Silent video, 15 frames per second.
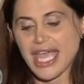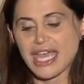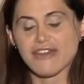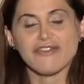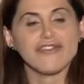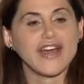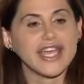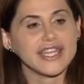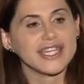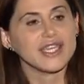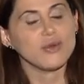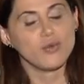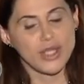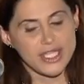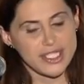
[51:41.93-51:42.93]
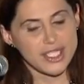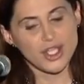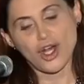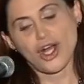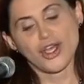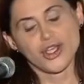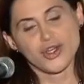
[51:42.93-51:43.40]
And finally, when to
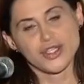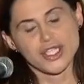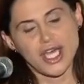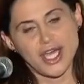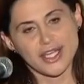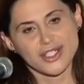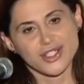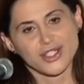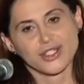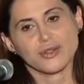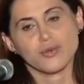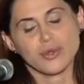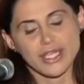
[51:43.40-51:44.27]
call your doctor.